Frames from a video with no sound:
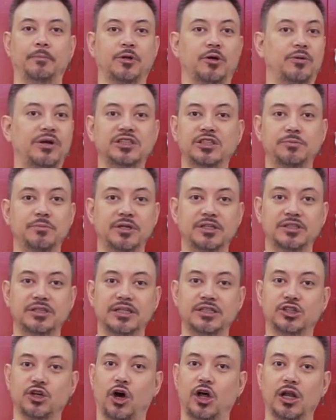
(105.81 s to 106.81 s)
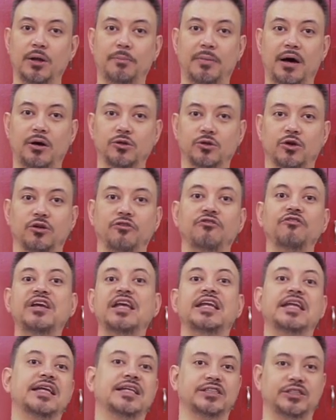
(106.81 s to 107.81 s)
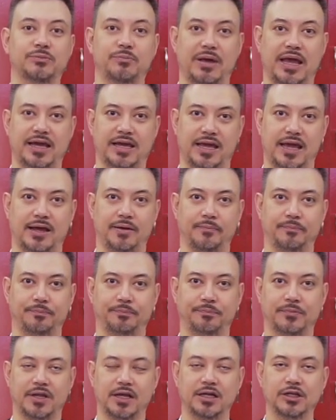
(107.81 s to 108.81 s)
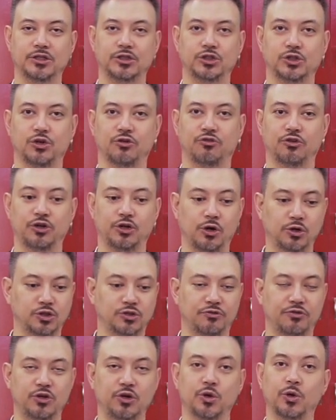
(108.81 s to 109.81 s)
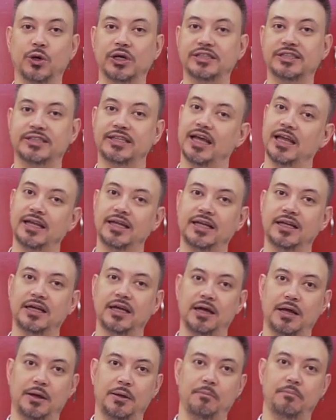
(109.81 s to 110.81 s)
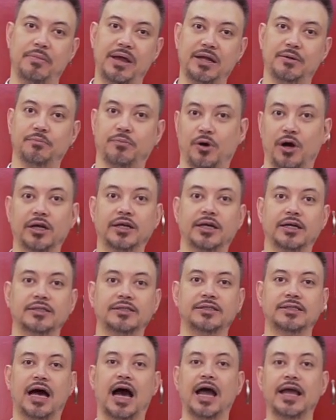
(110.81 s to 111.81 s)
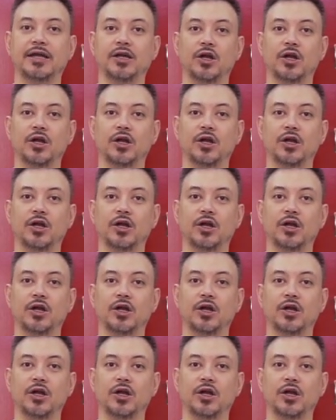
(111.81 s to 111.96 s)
Christmas is all about convenience baking. So for those of you who are selling baked products, I